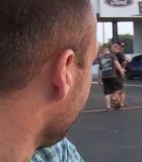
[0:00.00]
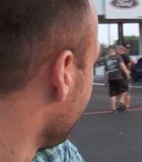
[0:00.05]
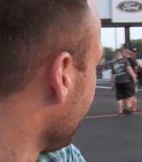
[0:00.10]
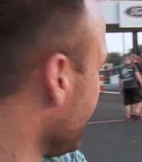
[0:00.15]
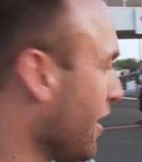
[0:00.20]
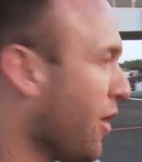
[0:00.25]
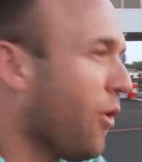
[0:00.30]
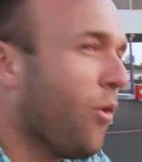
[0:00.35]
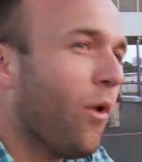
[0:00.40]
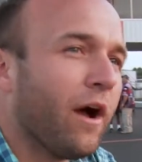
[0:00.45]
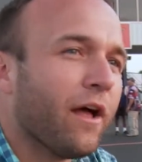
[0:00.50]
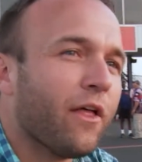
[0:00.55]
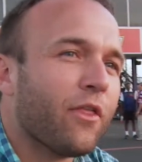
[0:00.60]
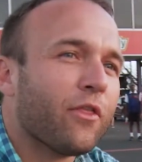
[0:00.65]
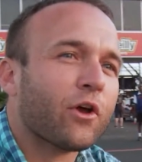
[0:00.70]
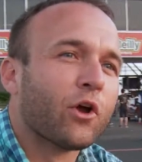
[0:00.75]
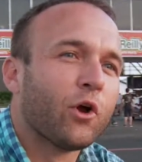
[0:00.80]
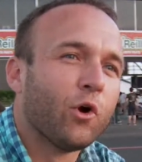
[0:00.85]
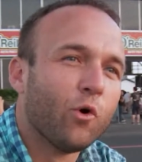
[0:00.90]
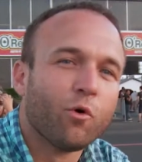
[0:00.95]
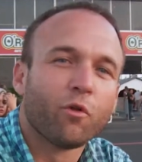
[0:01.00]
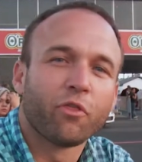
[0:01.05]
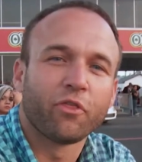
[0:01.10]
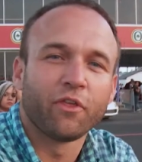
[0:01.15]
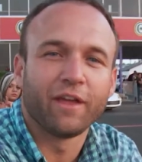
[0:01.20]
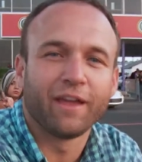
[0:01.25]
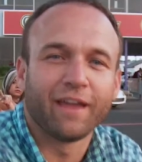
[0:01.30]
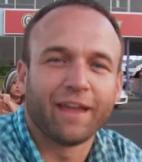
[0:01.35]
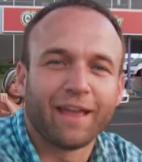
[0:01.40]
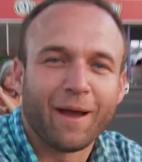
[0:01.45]
You know what? The cool
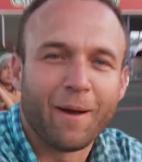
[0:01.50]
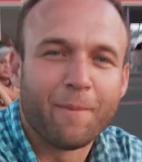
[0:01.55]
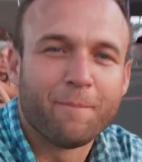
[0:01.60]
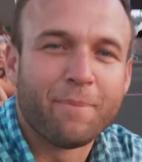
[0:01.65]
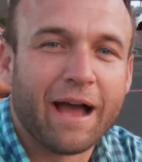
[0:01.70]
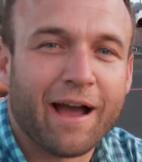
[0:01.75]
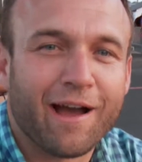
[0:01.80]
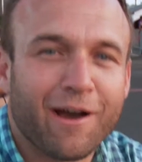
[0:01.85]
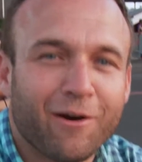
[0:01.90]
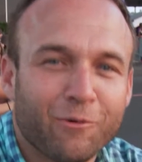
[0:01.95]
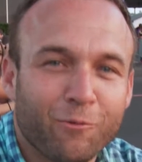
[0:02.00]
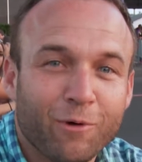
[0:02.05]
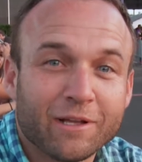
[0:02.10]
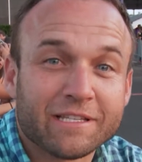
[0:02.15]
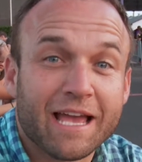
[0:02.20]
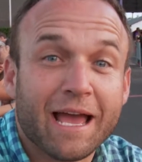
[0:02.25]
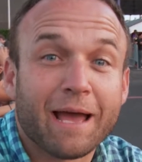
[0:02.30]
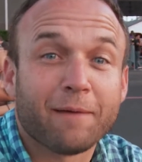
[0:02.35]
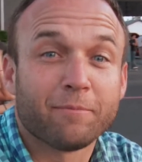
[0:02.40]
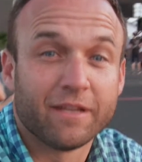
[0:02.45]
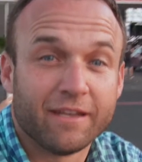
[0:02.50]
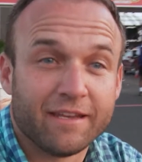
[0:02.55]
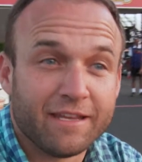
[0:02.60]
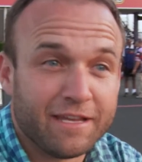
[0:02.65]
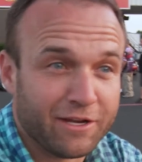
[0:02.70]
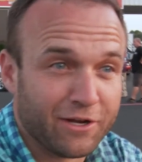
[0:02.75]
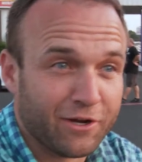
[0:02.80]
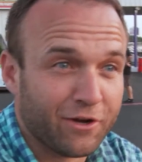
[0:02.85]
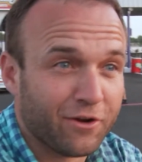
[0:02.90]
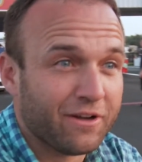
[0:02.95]
thing about what's happening
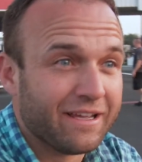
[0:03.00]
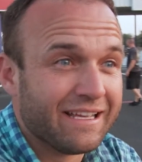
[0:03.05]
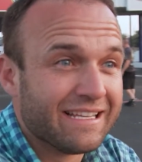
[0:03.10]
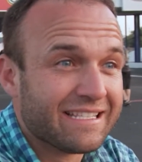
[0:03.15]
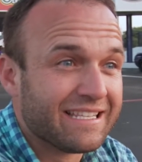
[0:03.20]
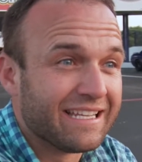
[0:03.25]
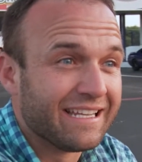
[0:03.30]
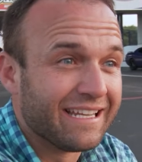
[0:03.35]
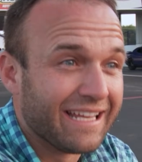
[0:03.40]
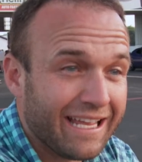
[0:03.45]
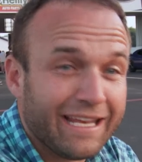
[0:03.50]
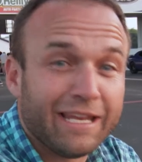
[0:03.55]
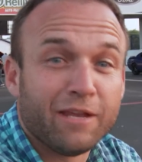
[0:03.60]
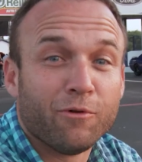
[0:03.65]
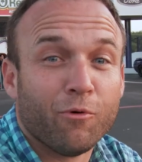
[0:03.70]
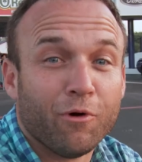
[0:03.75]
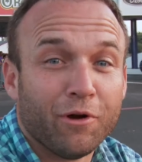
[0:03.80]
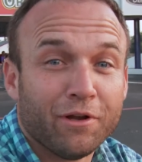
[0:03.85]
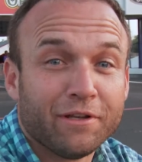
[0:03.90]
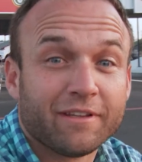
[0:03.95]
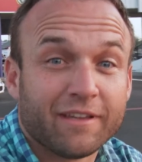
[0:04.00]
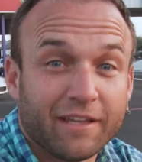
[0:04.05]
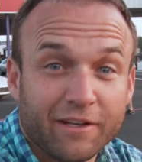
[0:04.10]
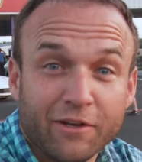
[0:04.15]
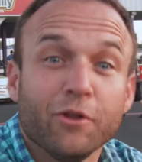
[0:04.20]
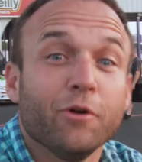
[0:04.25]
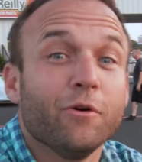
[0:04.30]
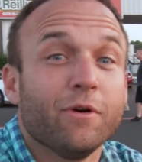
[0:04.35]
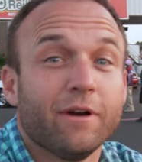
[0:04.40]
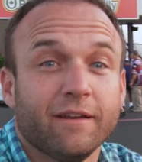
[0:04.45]
here is that anyone can
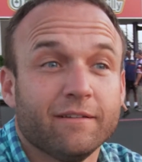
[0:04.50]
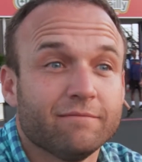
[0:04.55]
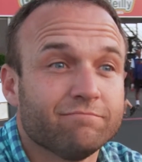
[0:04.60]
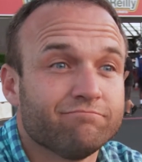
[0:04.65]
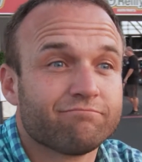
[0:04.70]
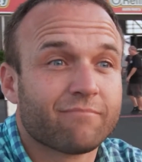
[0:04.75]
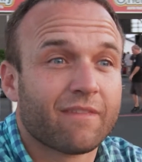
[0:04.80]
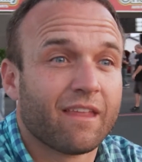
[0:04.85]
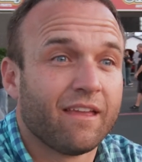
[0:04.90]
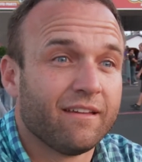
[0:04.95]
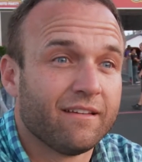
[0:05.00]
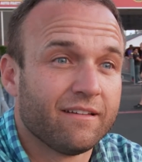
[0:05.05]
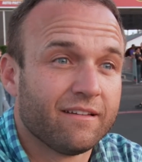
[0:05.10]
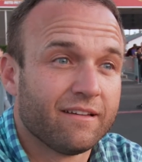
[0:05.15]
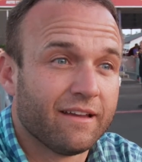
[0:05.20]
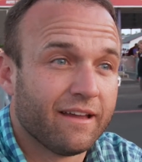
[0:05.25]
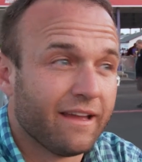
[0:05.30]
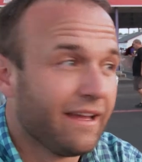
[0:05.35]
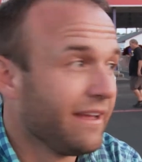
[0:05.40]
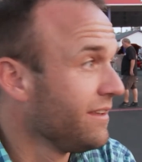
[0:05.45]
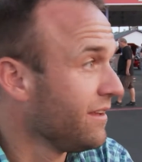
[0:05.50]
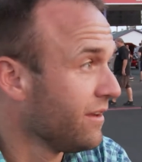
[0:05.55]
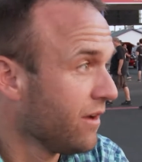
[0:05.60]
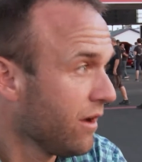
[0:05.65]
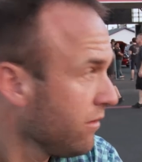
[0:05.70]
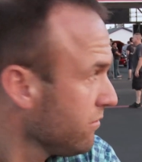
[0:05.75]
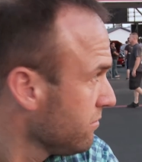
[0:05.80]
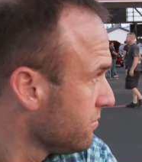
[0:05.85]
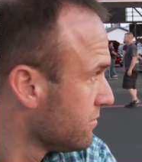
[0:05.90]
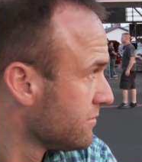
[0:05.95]
do it. And you
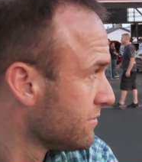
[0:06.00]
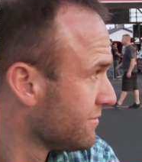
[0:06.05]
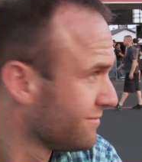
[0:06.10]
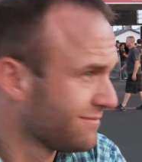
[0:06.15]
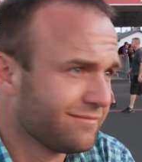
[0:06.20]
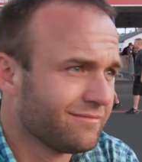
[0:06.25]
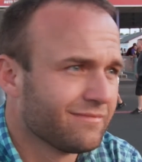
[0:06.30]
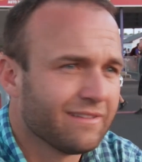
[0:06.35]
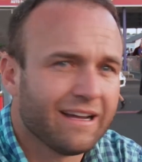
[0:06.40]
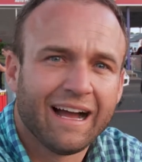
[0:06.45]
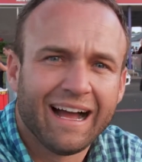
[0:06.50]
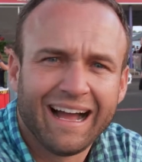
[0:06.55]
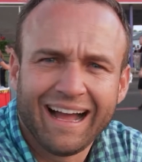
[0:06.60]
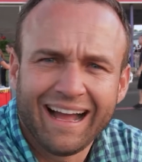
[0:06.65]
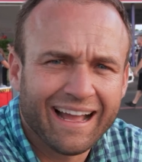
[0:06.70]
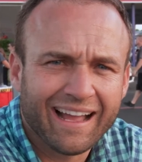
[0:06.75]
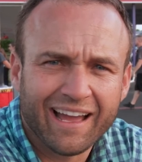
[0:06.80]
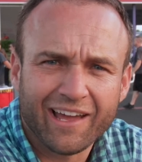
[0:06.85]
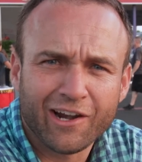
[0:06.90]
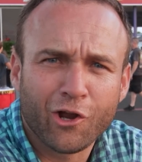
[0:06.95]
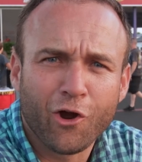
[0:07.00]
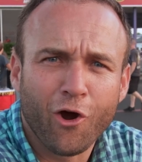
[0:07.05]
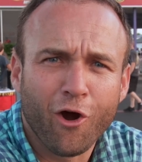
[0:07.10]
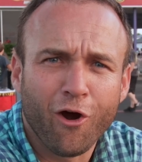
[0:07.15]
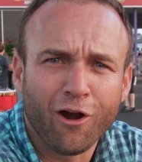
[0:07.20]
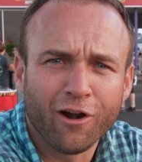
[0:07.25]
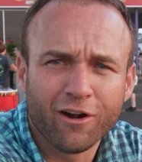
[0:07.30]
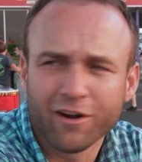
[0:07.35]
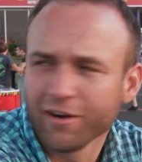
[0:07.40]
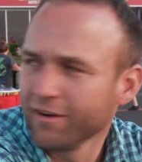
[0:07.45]
know, I got a
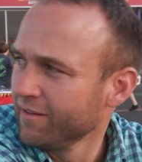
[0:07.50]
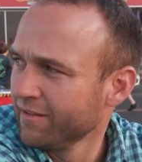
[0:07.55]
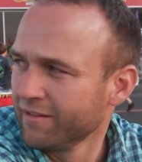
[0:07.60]
car.